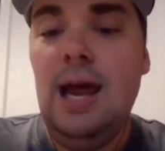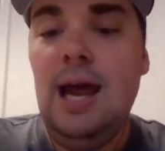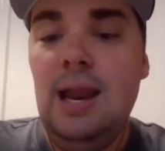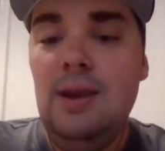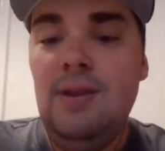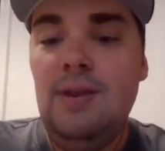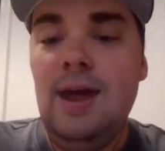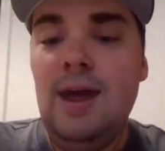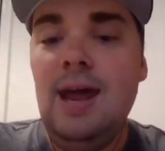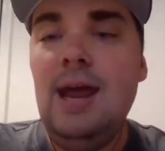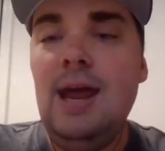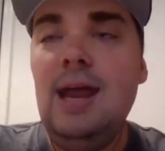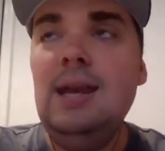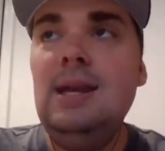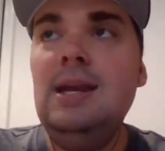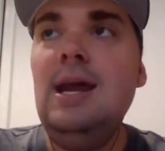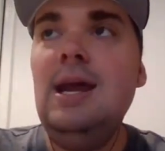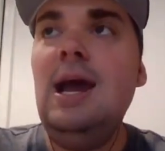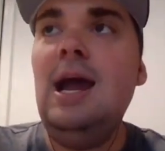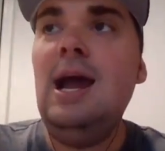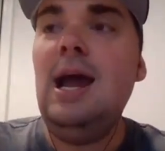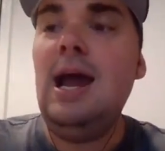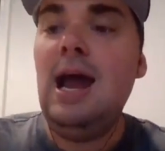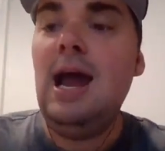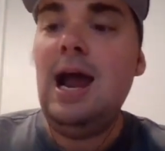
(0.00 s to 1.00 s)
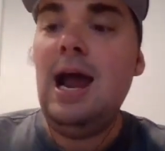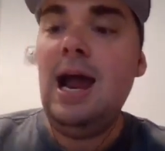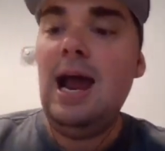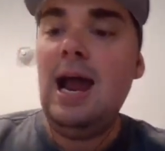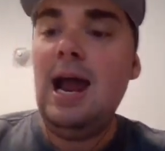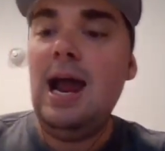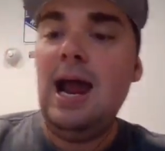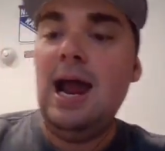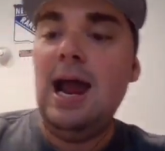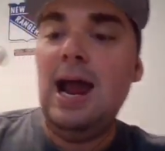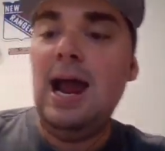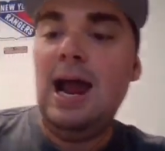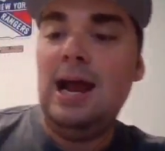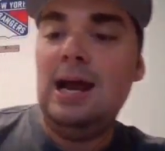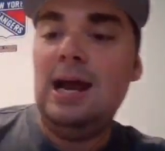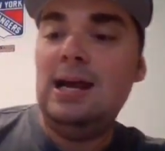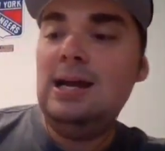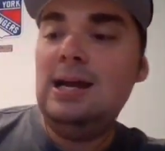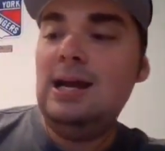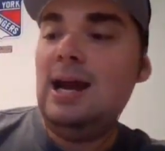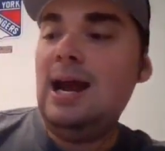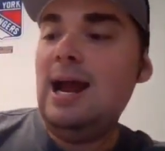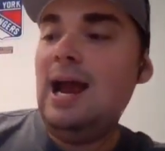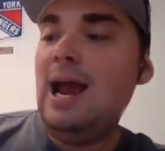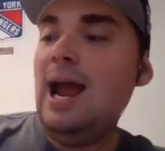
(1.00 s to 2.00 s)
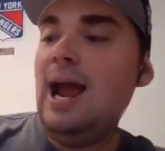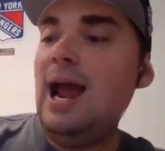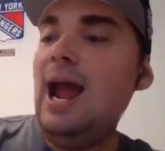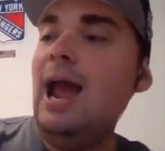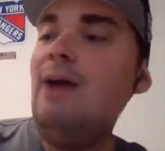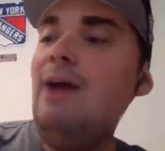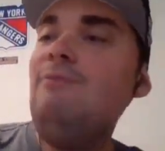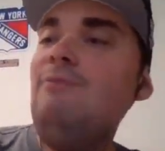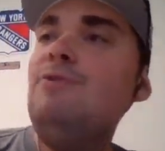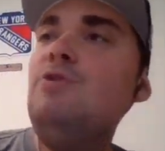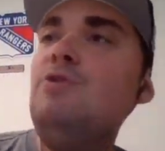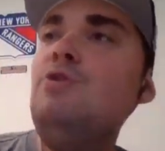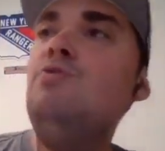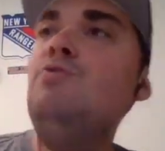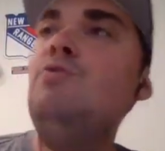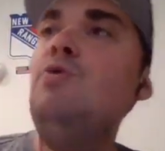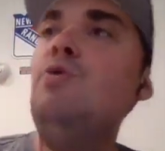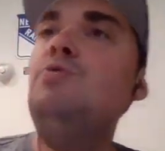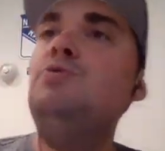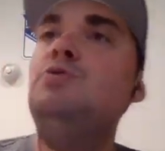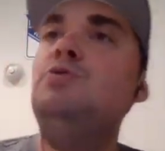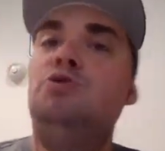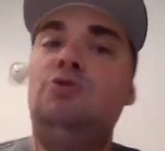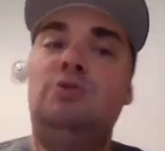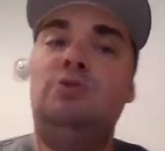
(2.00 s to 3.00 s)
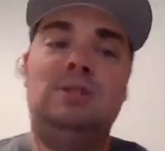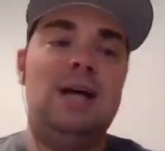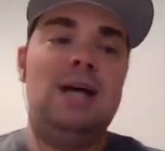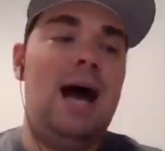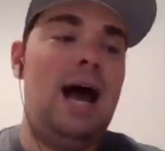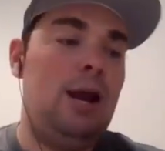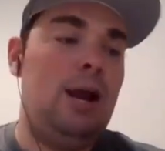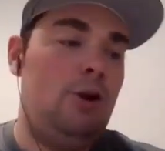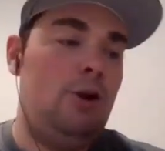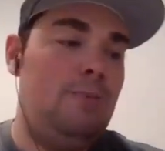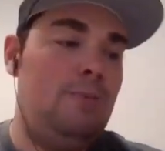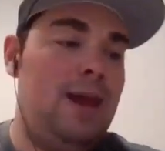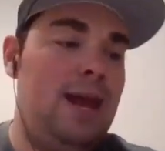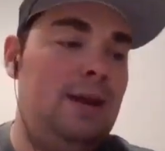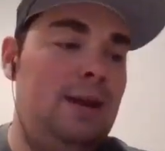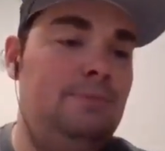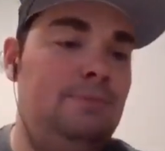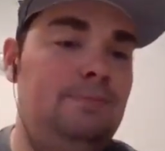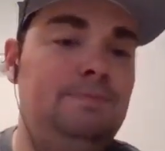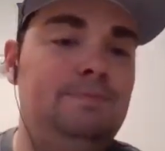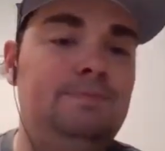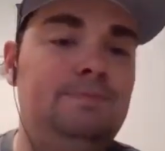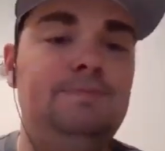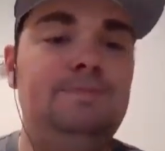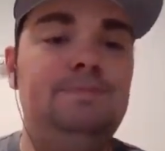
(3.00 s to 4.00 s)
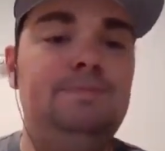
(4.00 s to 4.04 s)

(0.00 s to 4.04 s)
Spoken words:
And then after Ruth's retirement,